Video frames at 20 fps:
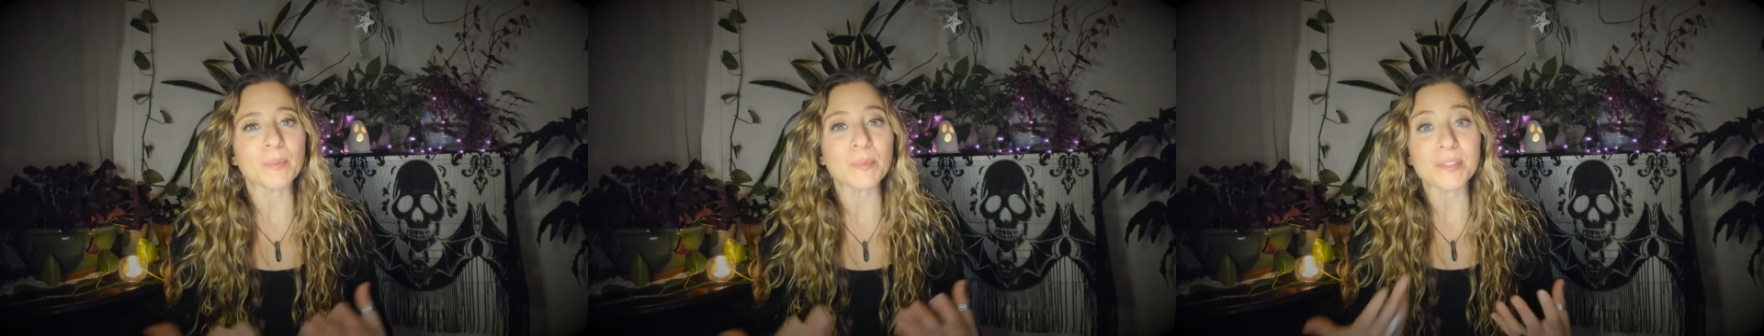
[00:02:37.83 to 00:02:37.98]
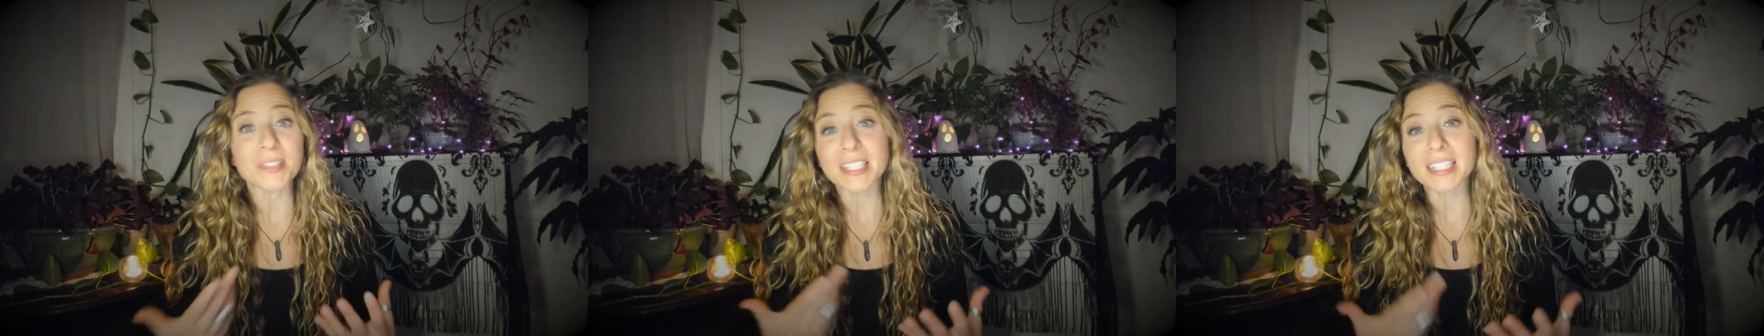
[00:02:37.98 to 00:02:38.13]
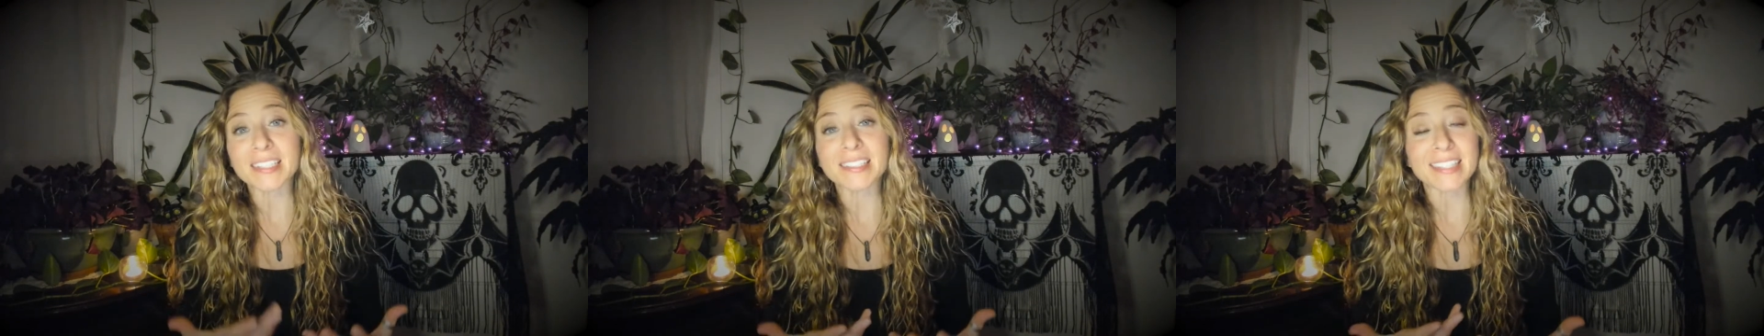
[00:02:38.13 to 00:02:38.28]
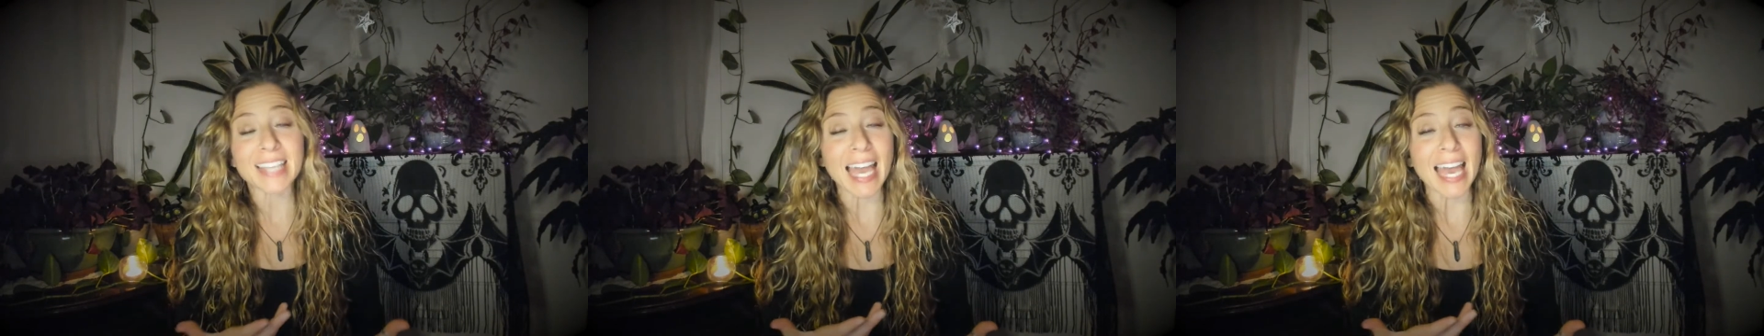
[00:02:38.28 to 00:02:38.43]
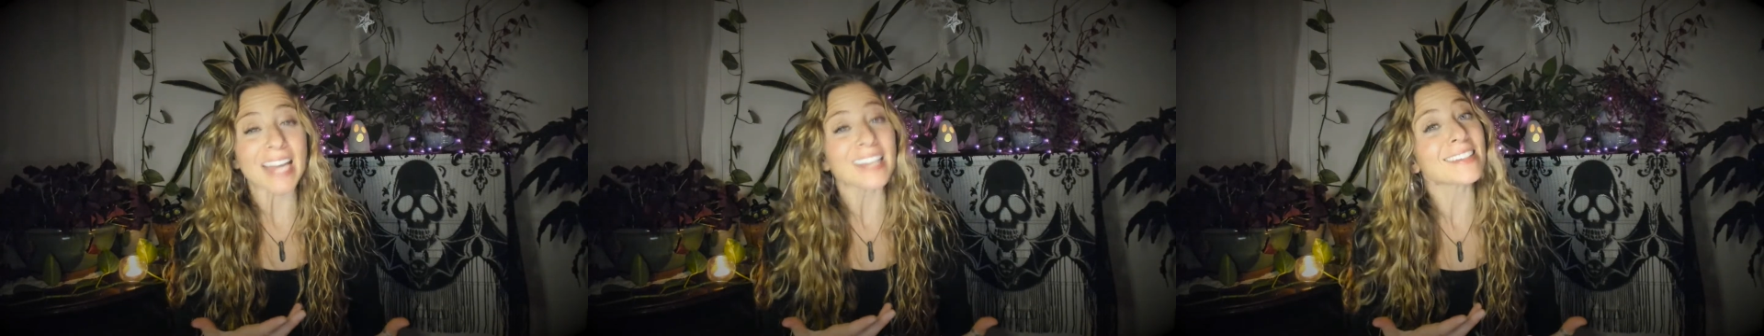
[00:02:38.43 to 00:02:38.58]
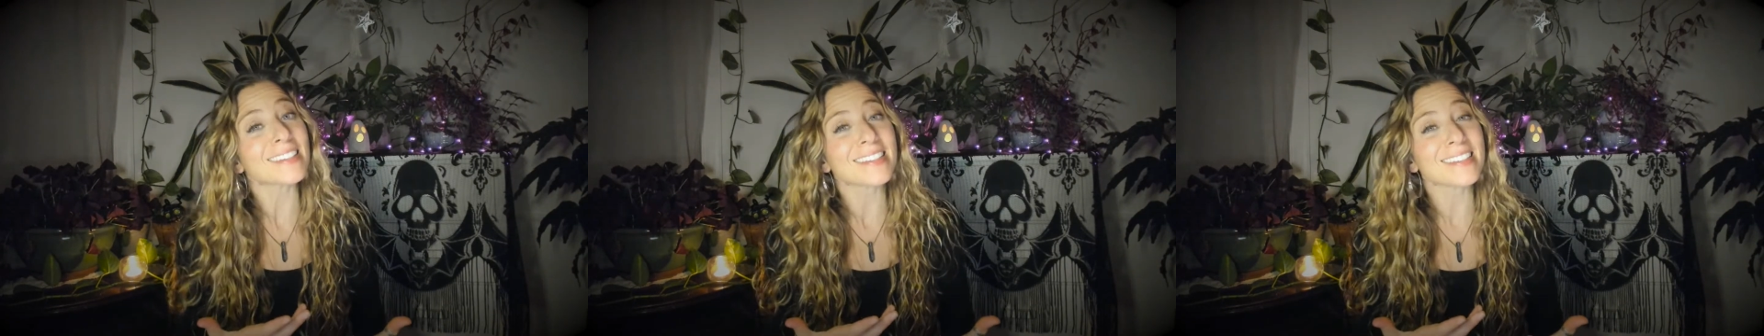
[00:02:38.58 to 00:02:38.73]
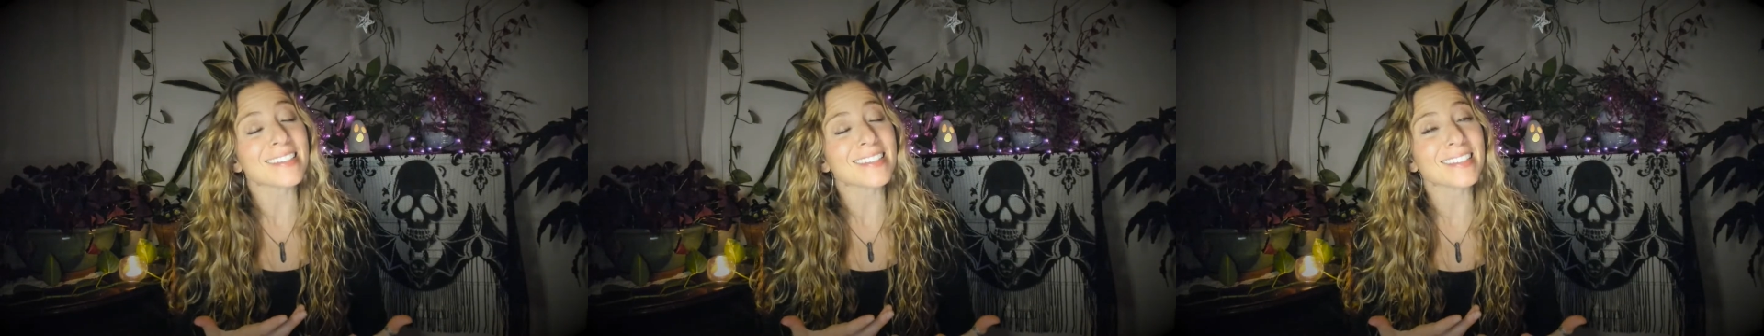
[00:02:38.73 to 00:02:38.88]
6
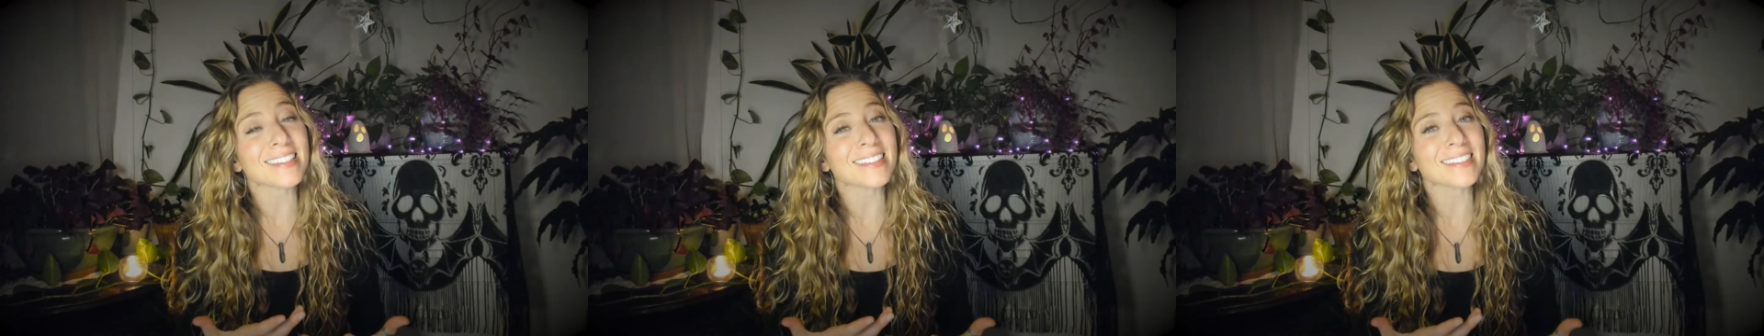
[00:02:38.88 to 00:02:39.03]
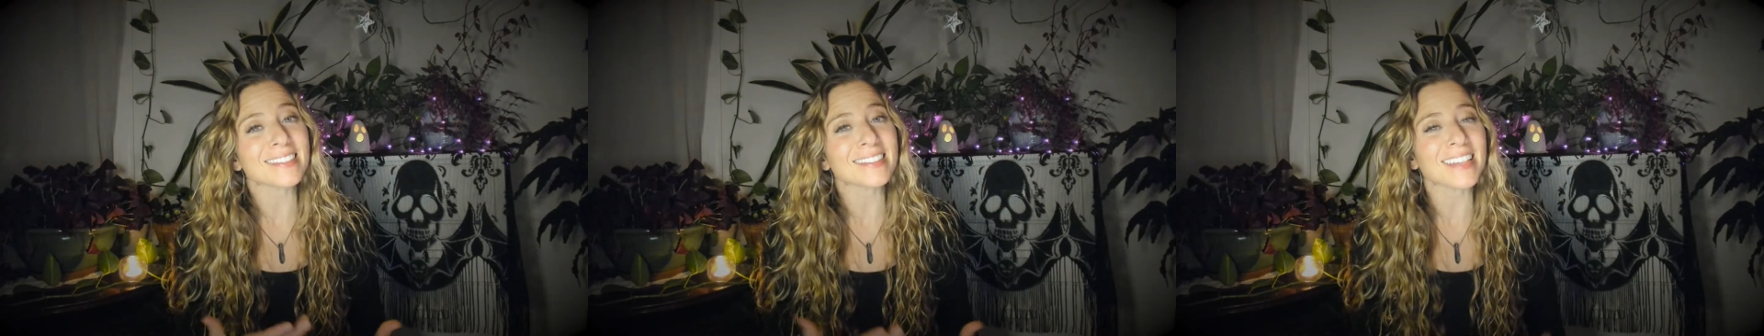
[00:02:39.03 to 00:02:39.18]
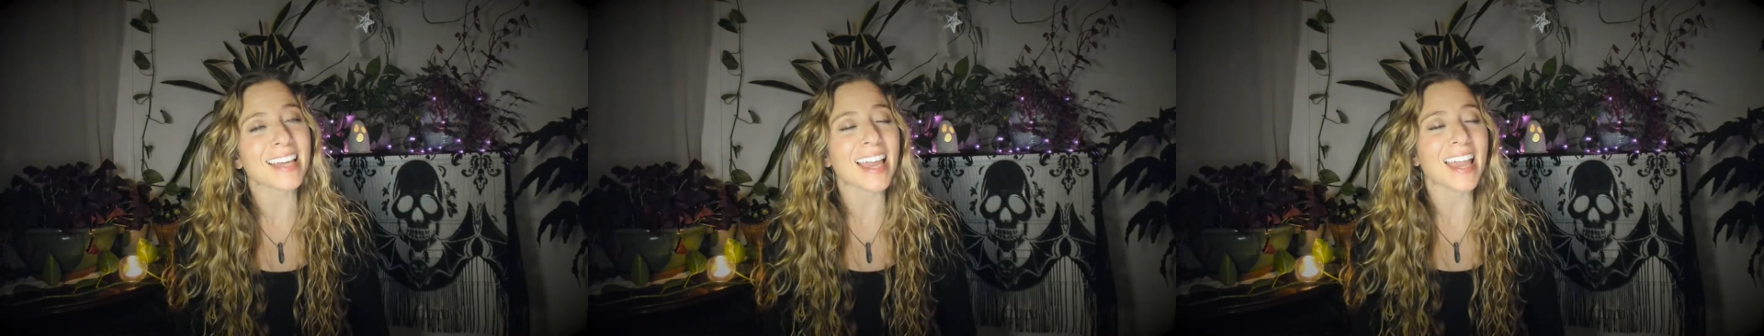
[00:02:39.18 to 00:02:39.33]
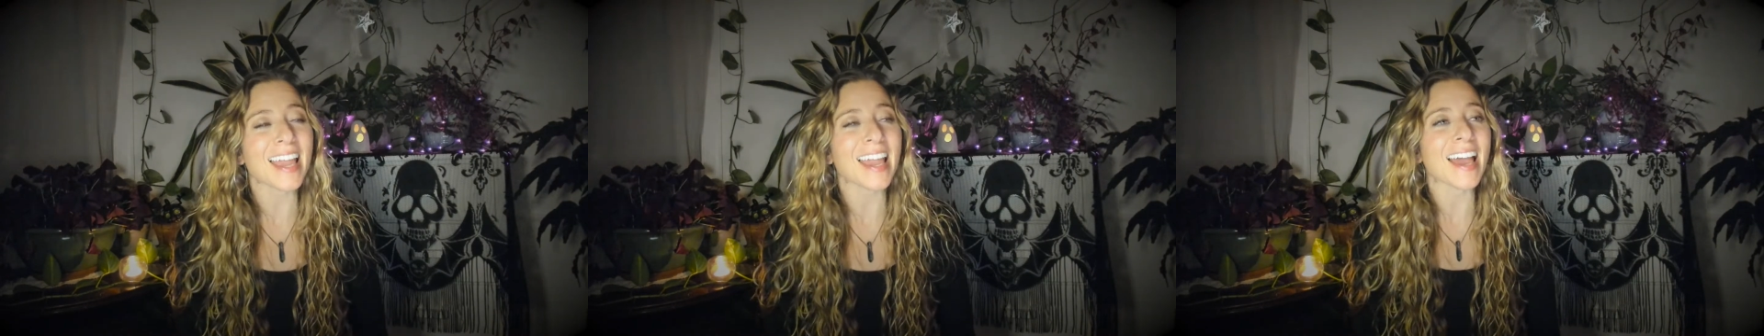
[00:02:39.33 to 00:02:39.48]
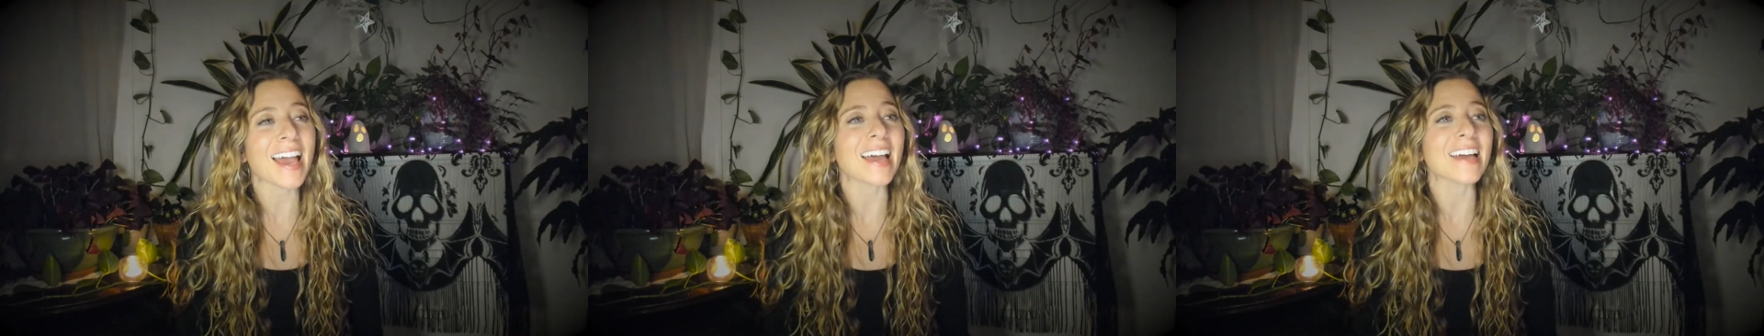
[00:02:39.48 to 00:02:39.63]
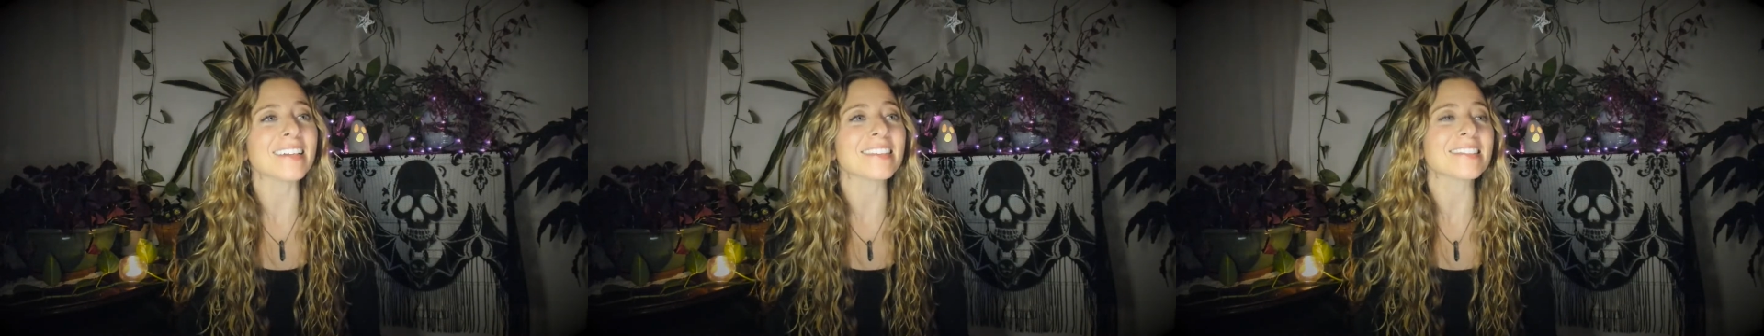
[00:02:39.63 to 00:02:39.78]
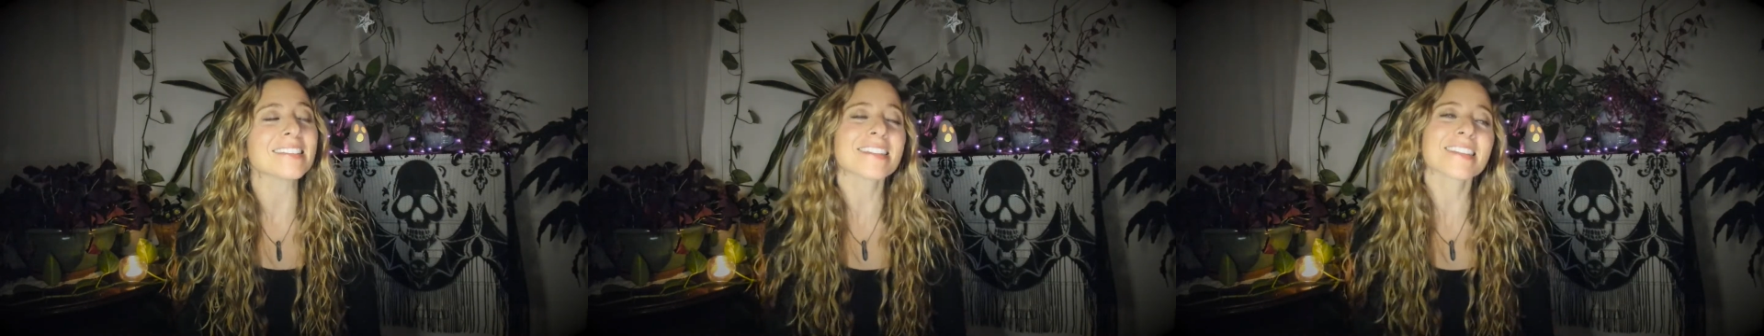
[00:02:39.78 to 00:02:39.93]
cats,
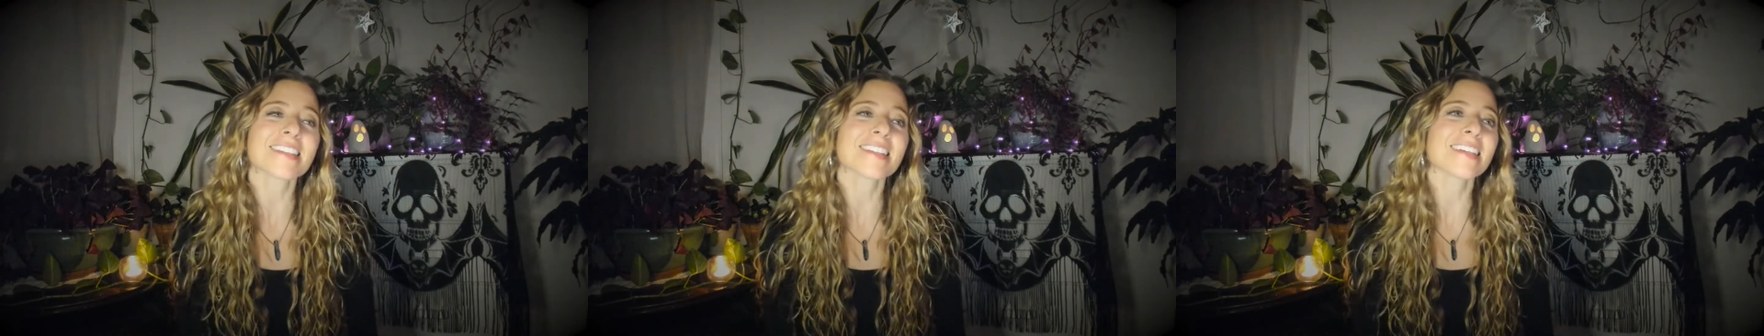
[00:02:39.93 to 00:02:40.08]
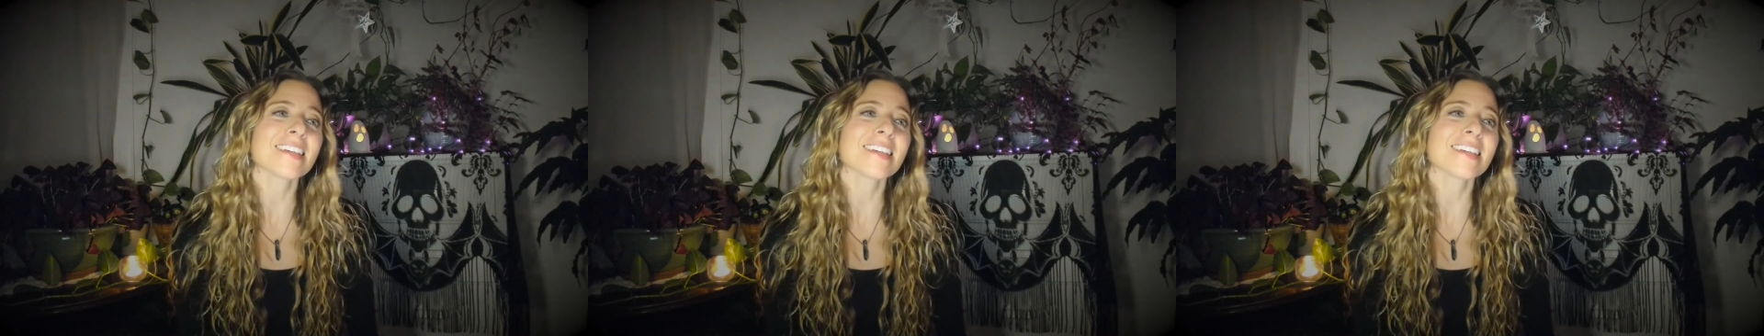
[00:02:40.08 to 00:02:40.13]
and